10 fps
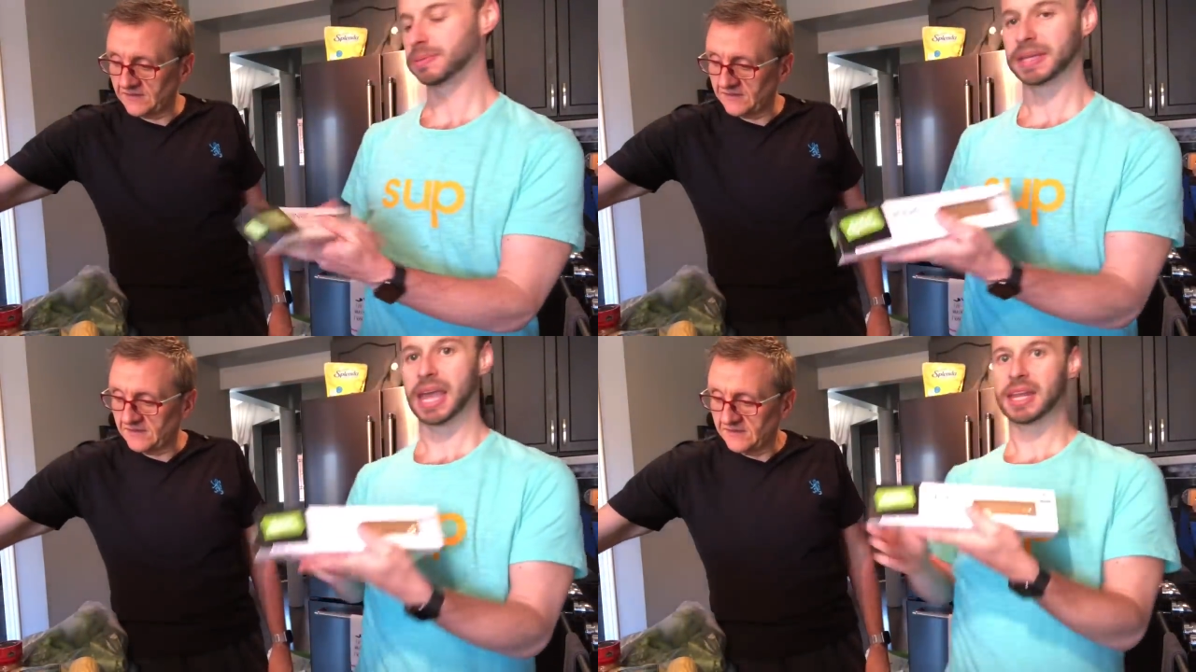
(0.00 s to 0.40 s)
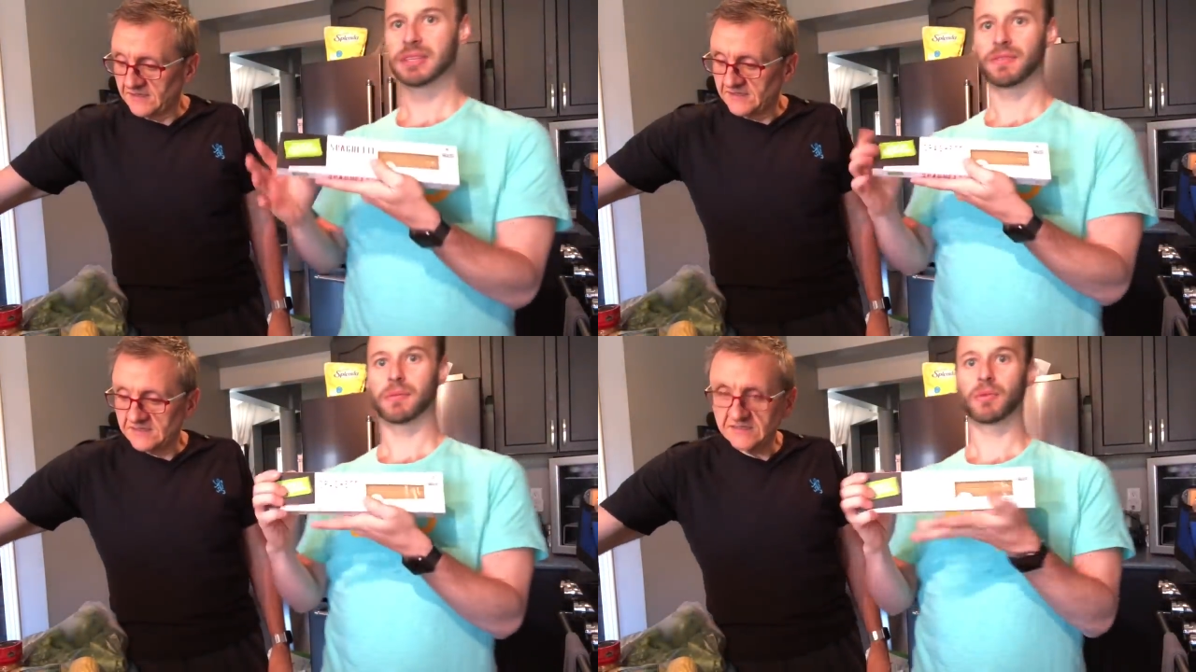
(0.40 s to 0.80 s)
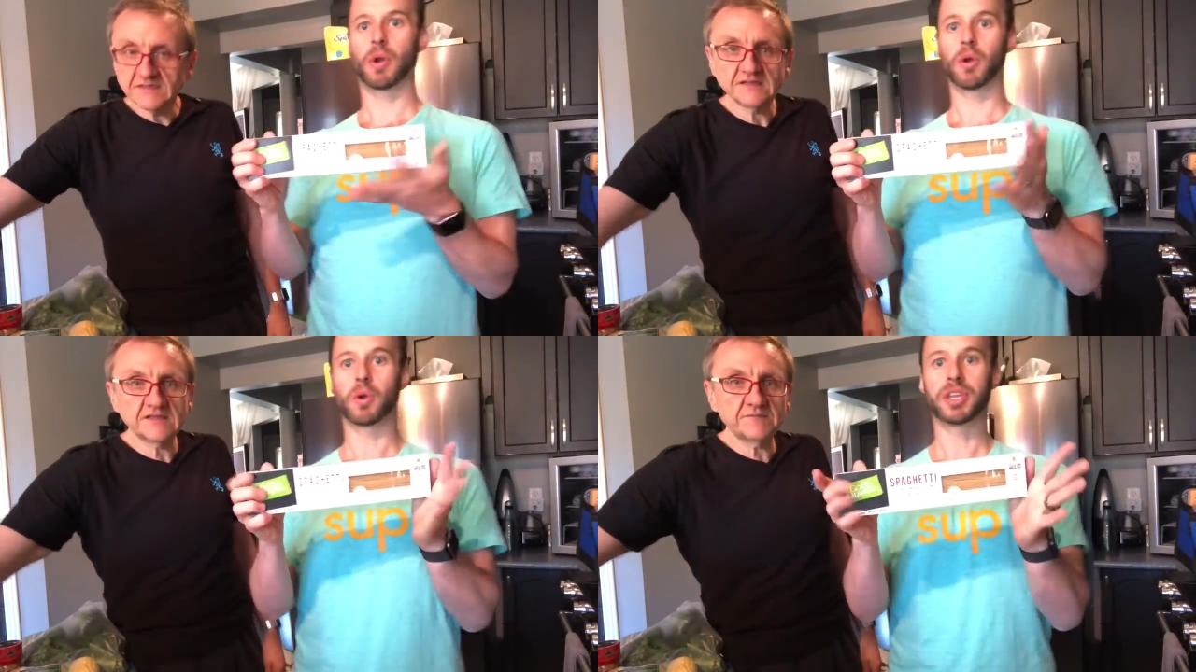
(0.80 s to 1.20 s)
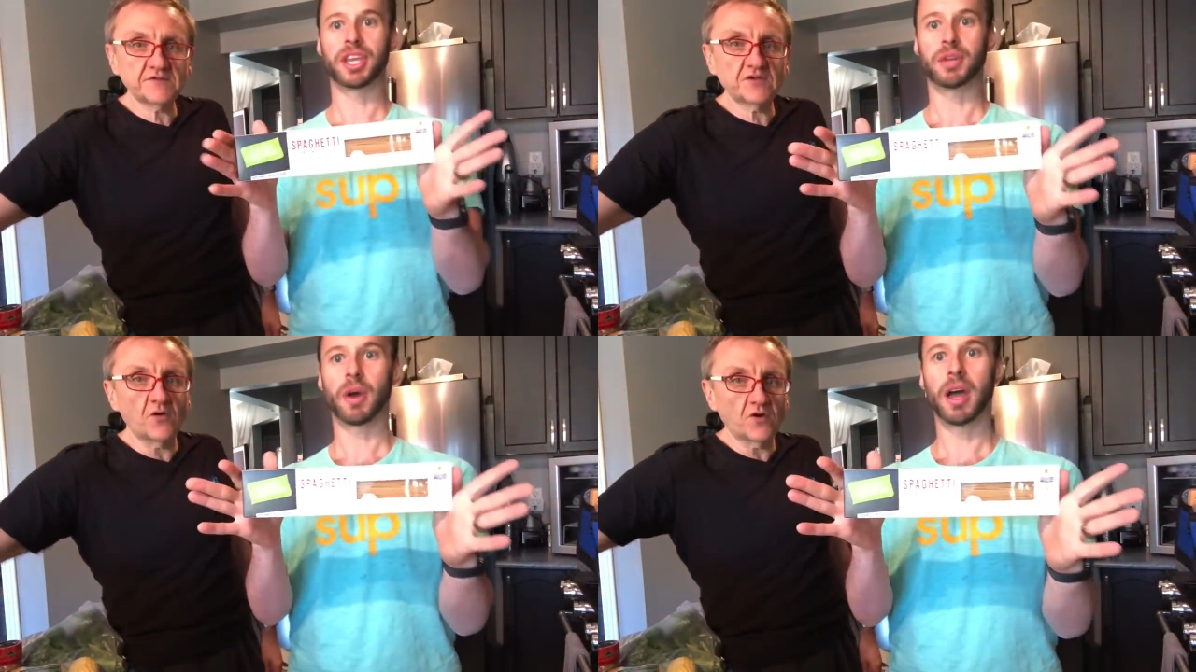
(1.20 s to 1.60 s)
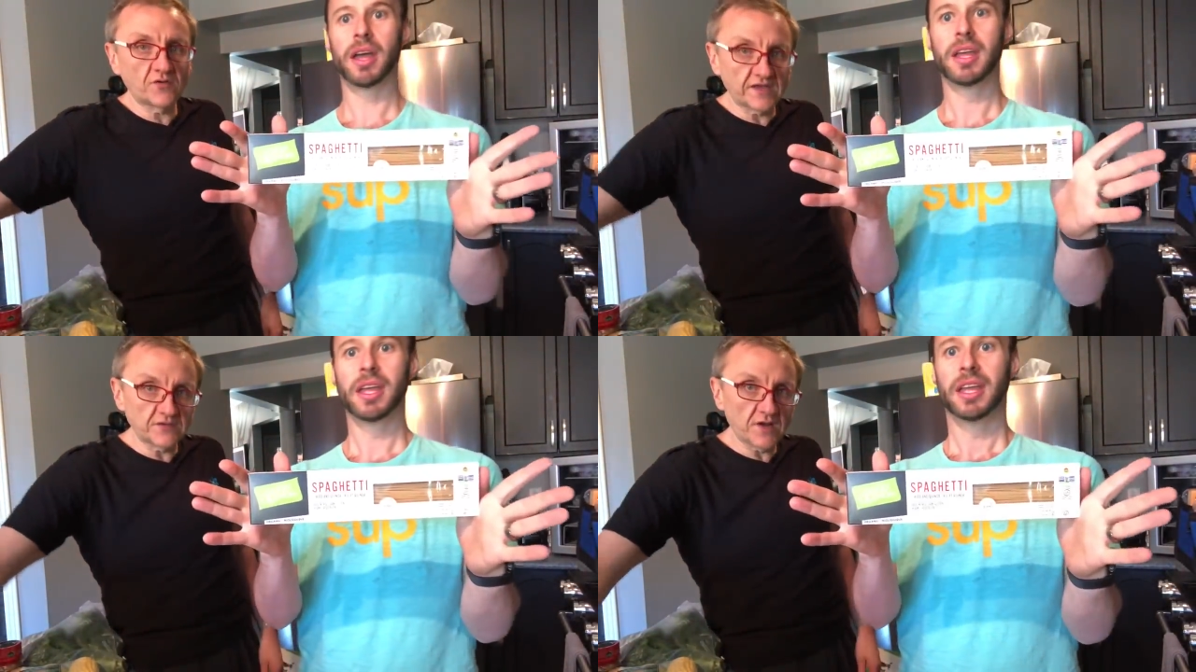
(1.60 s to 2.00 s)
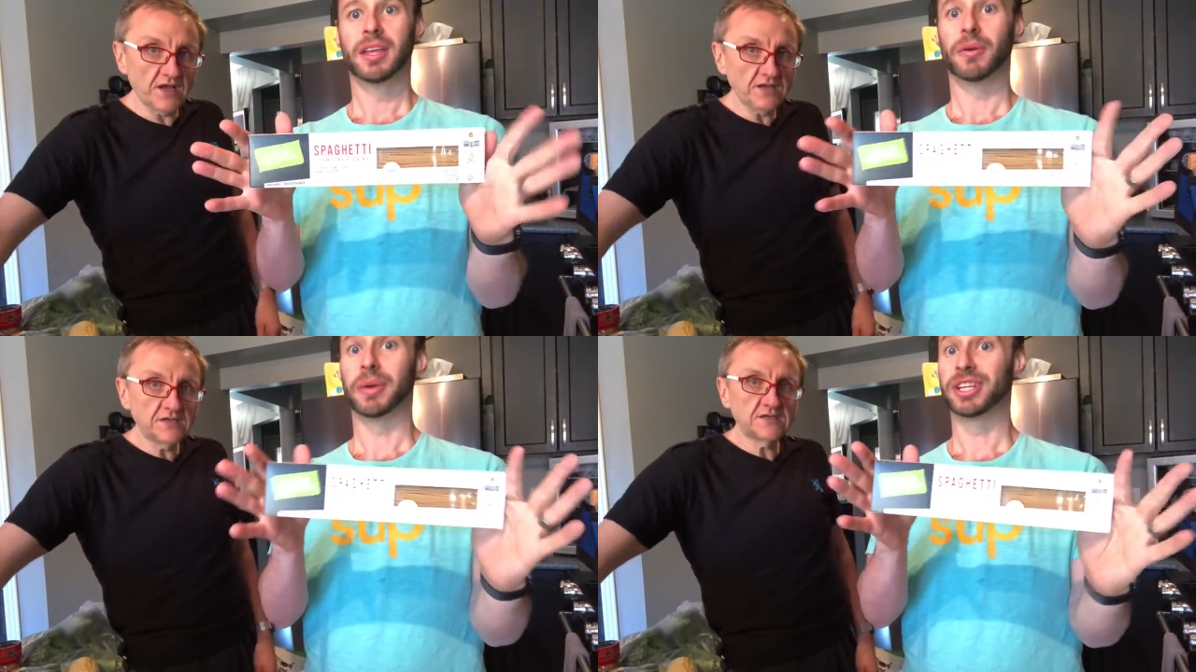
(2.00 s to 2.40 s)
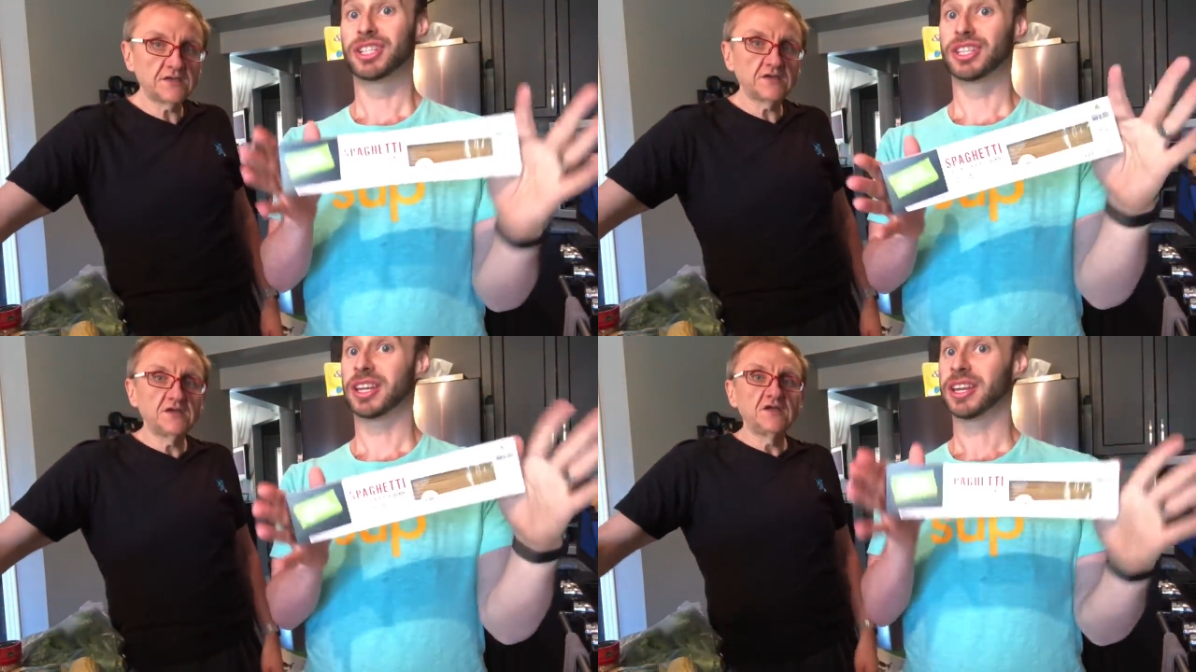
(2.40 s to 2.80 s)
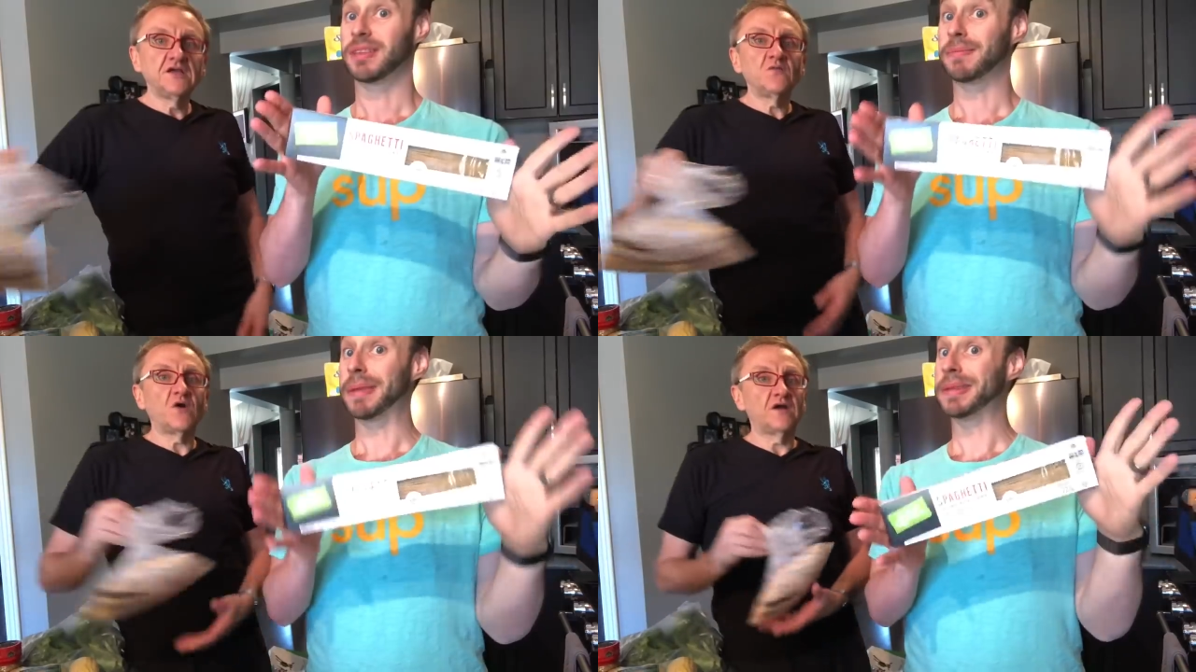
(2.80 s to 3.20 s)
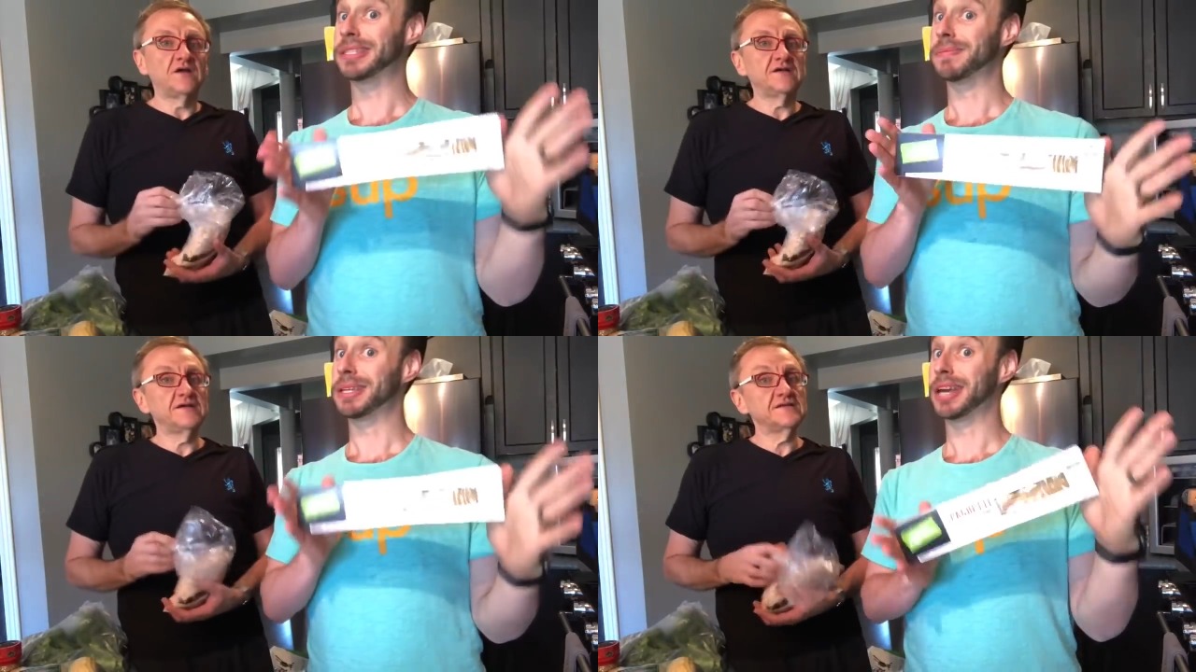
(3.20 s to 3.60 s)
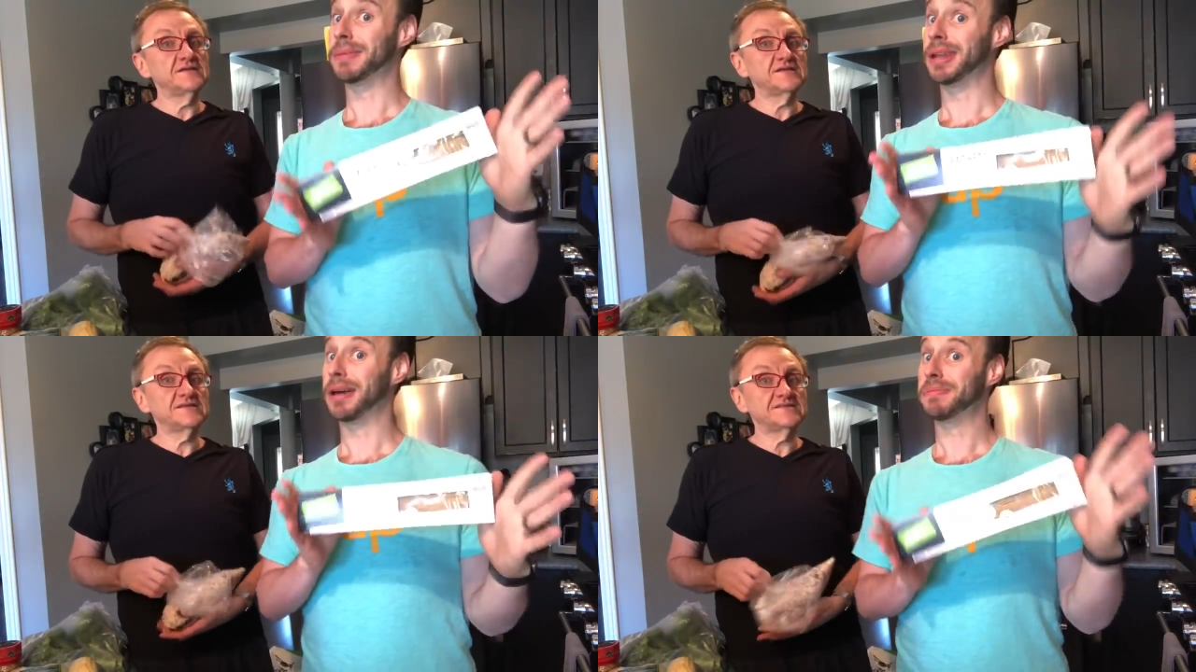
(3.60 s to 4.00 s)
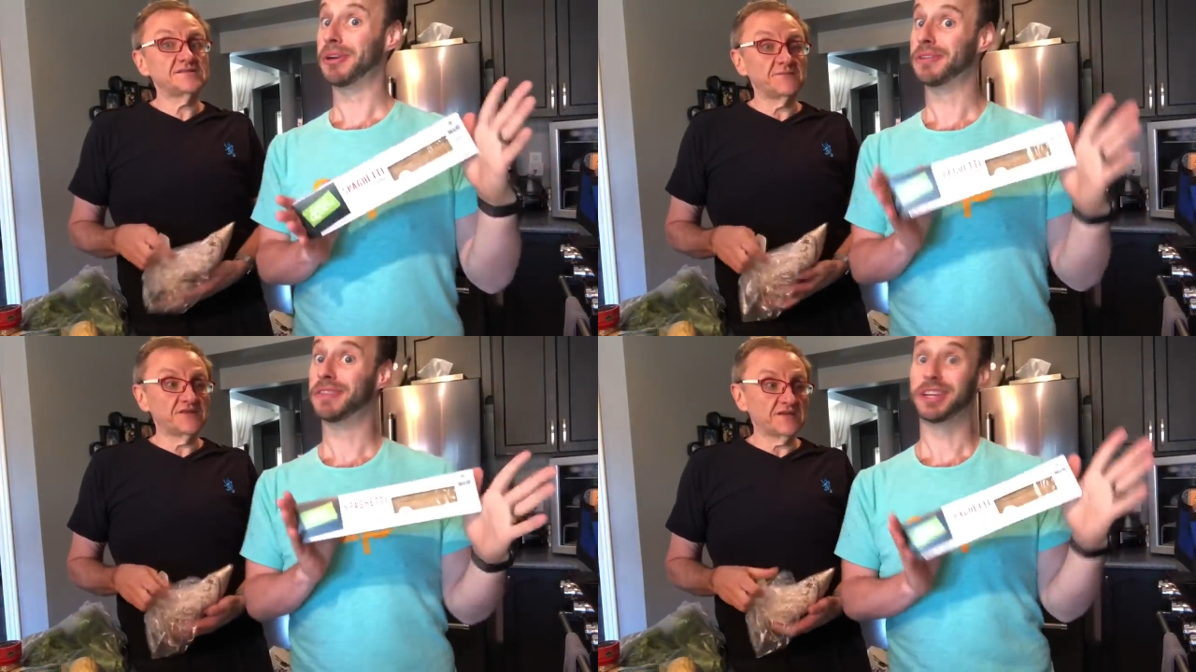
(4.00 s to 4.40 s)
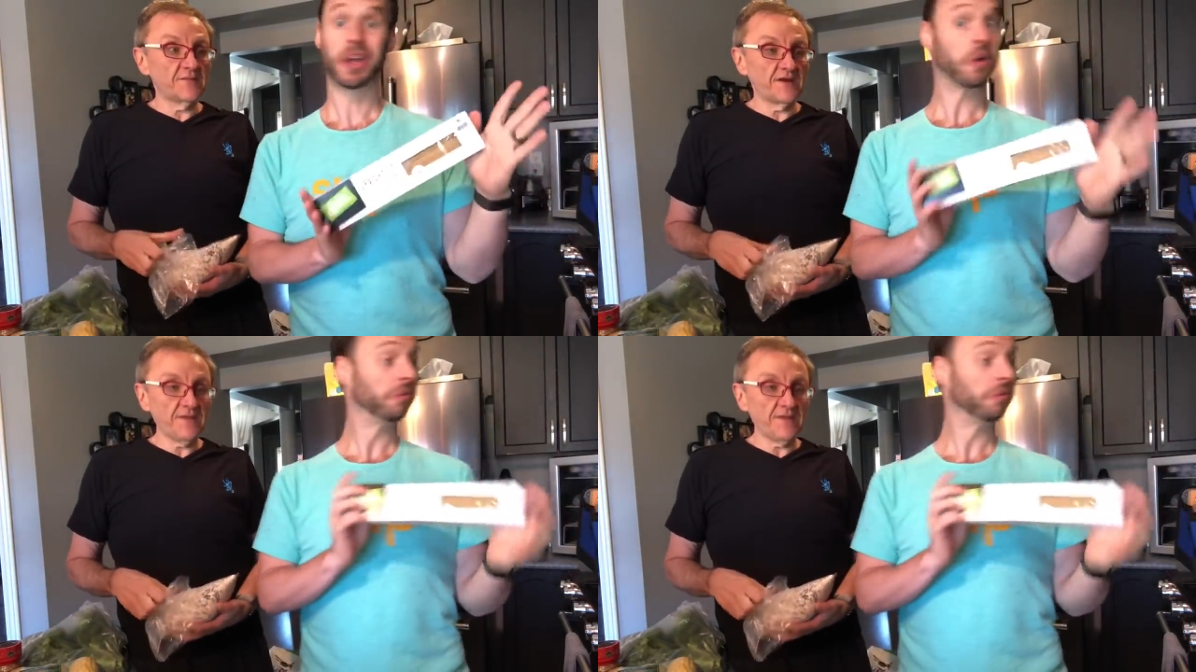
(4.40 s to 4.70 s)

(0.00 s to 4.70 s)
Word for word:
Speaker 1: spaghettis from Gogo Quinoa. Gogo Quinoa. Which... Might be something coming up. Something coming